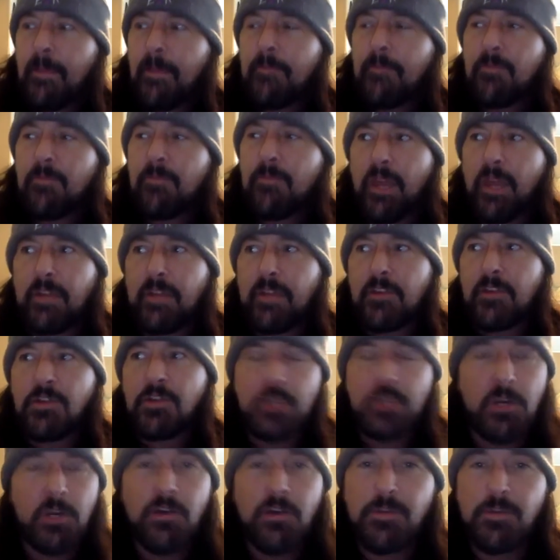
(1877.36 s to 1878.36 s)
Like
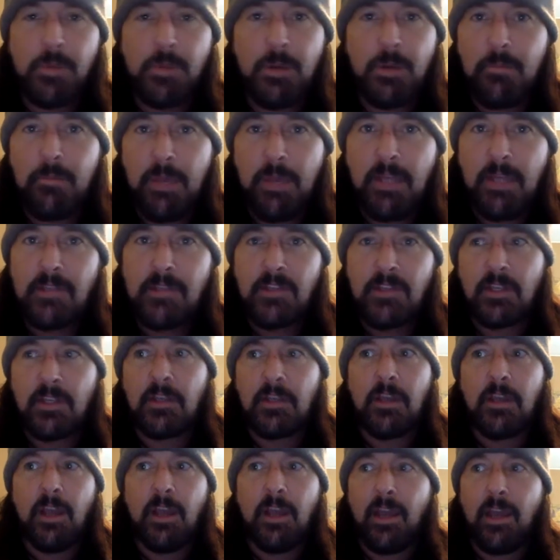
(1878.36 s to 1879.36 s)
this year's been
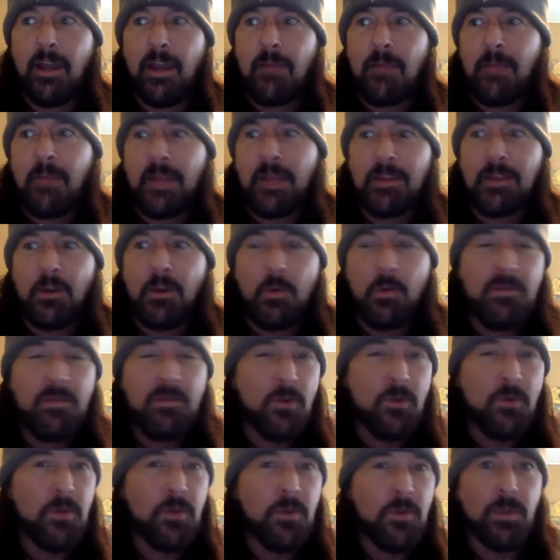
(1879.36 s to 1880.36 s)
amazing, and I'm like, we've
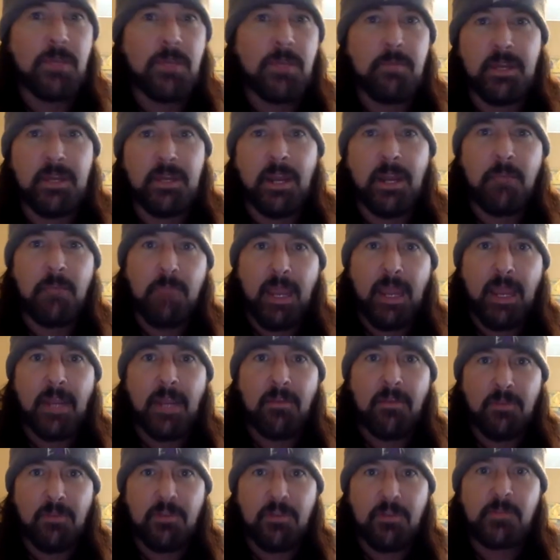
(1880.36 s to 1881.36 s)
only really
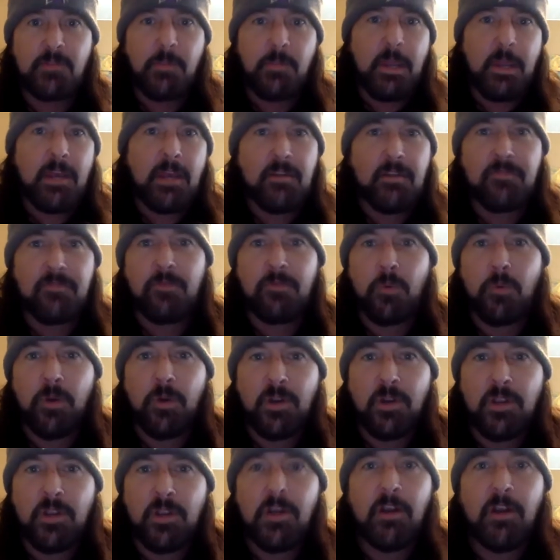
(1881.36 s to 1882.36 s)
been this band for
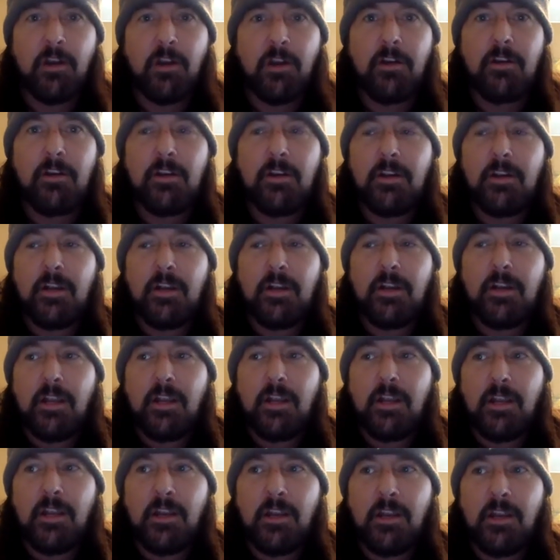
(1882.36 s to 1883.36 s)
a year,
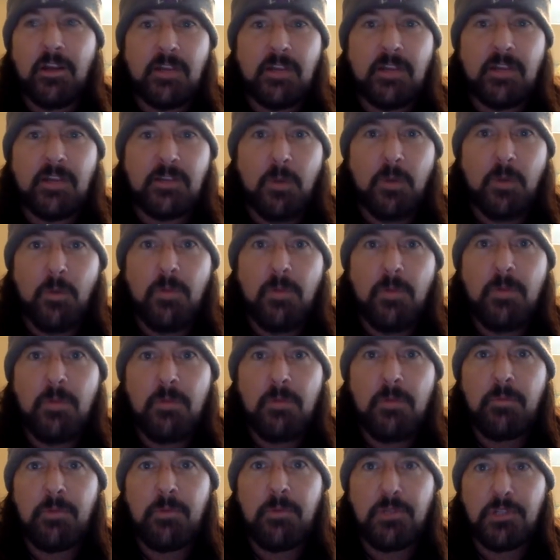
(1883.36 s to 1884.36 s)
because that's what we've
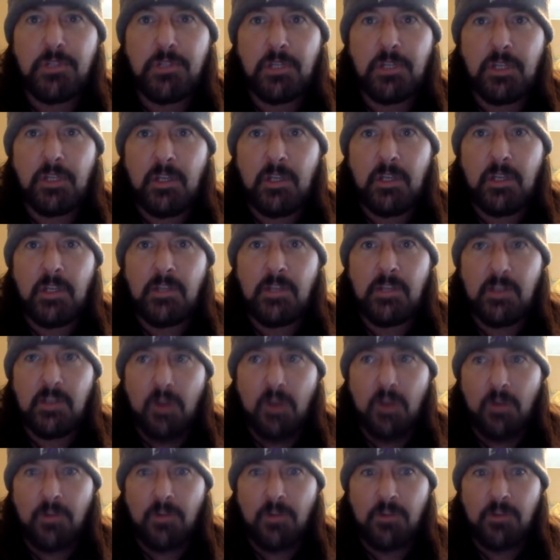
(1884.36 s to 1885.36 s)
been pushing and is
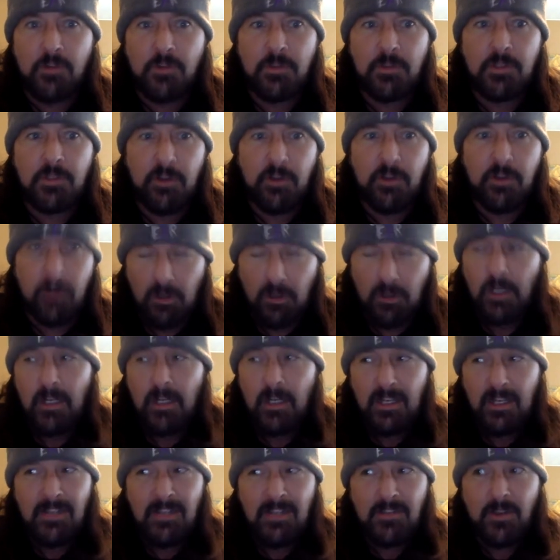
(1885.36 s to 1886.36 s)
all this new material.
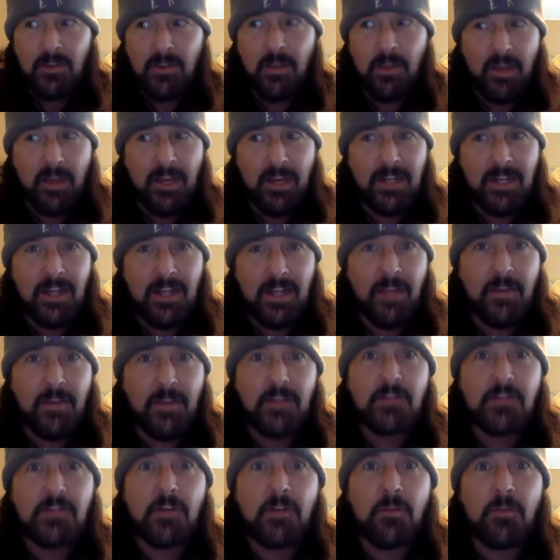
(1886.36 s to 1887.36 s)
So I
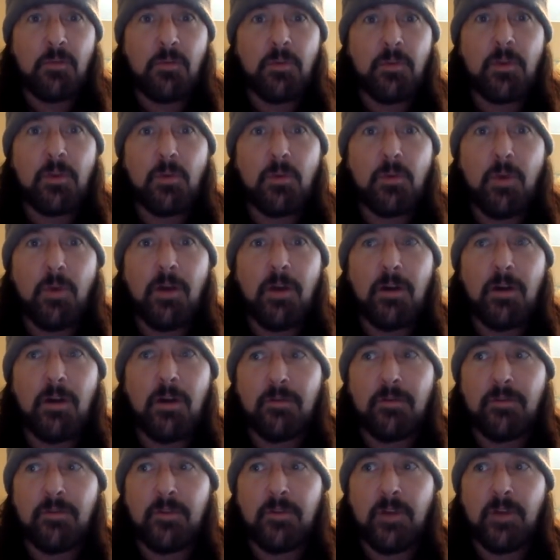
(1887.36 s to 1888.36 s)
think it's done really well
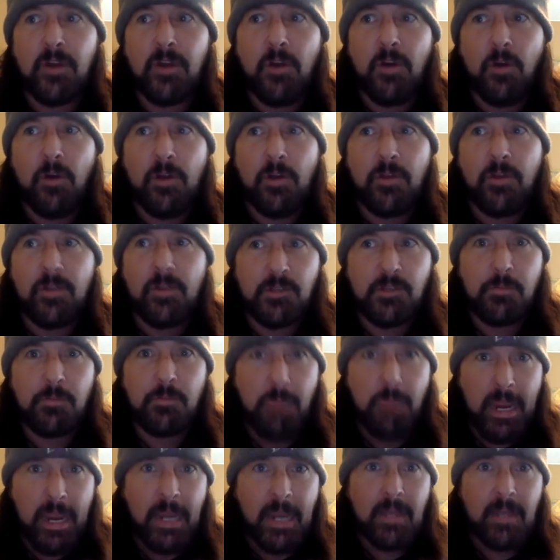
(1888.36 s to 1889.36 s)
for this
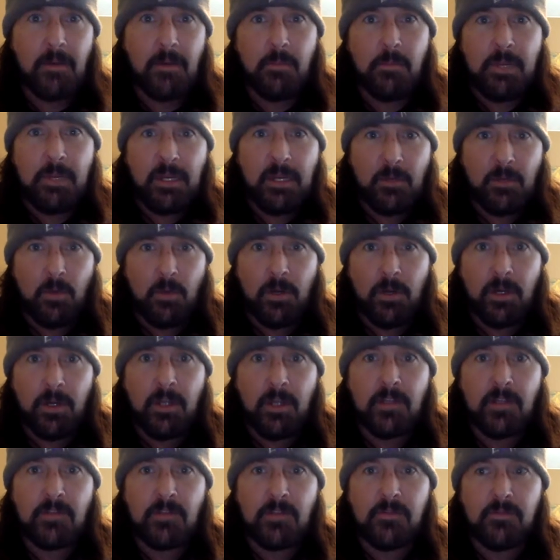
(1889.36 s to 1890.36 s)
band being what it
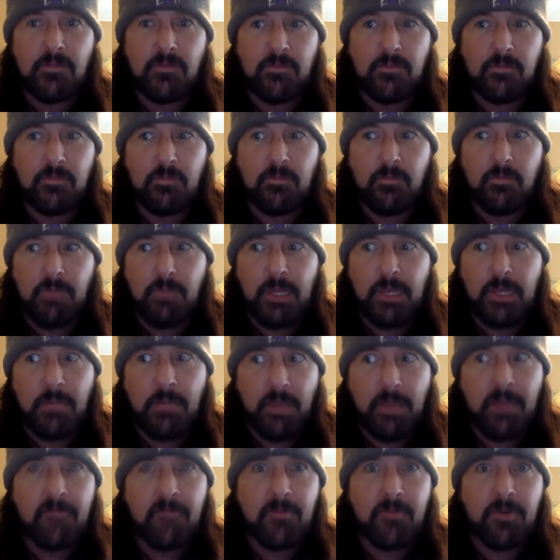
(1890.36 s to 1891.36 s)
is, being a
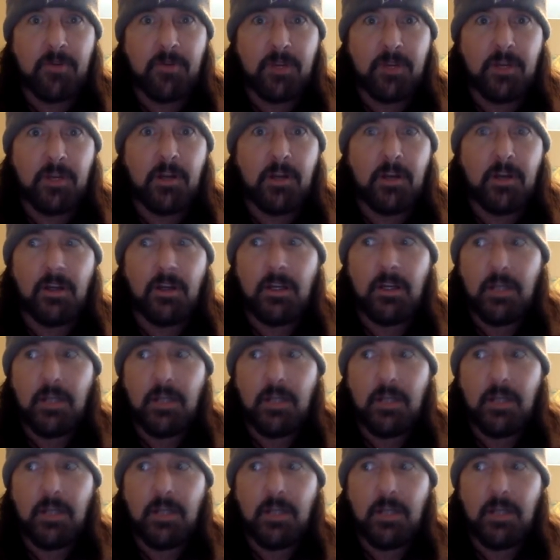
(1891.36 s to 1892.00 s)
band for a year.